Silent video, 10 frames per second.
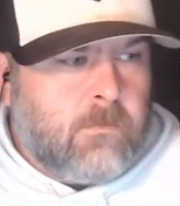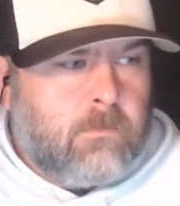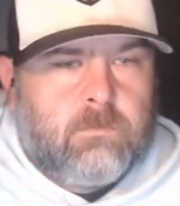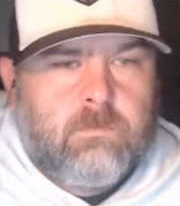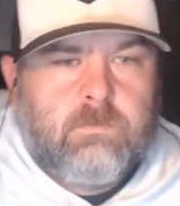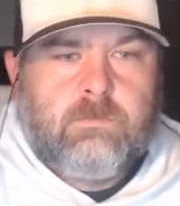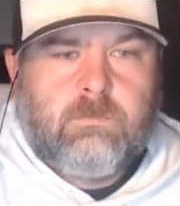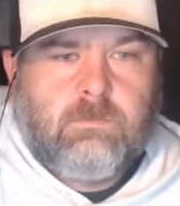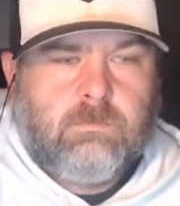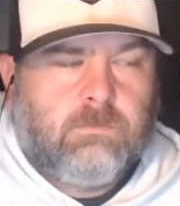
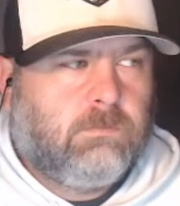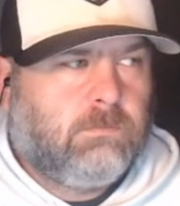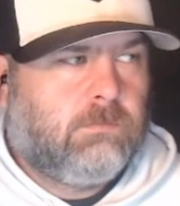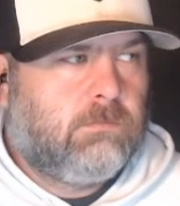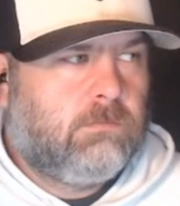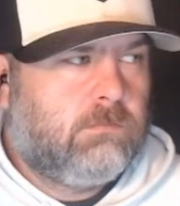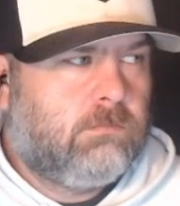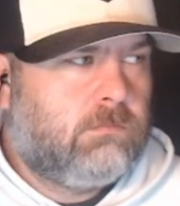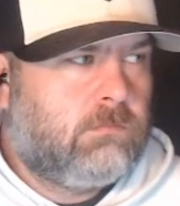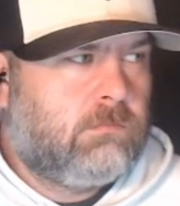
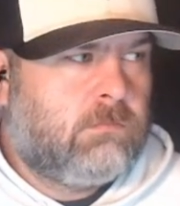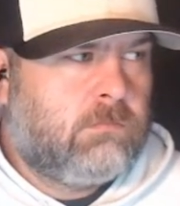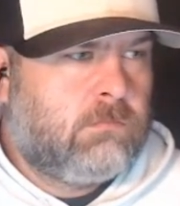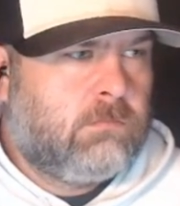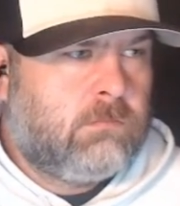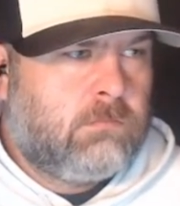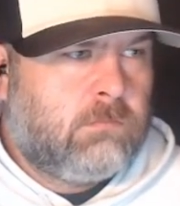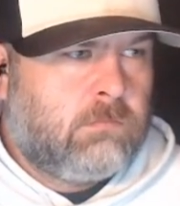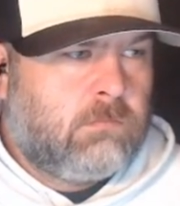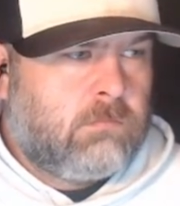
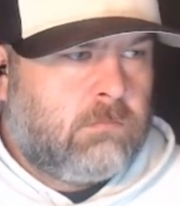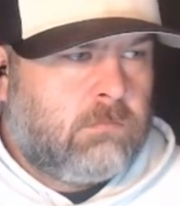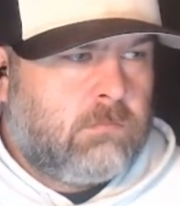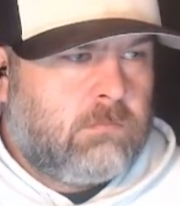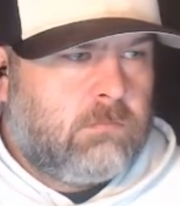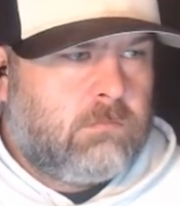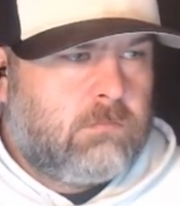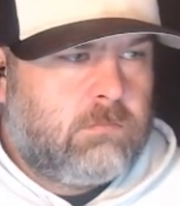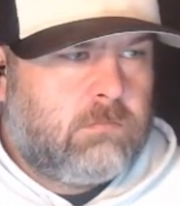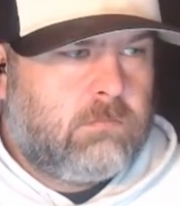
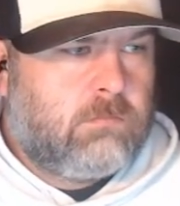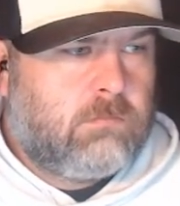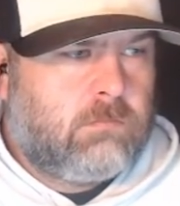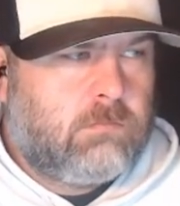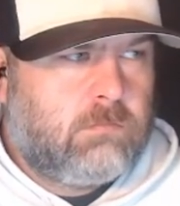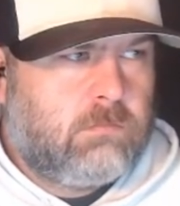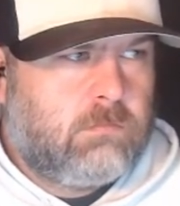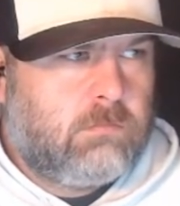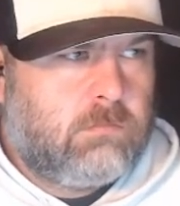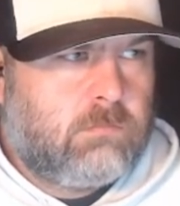
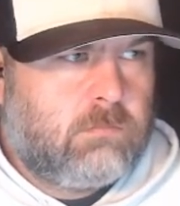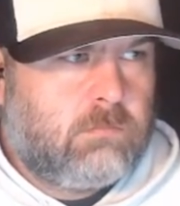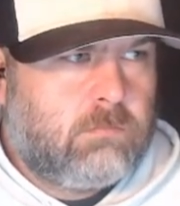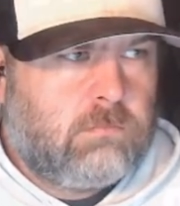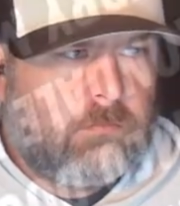(not speaking)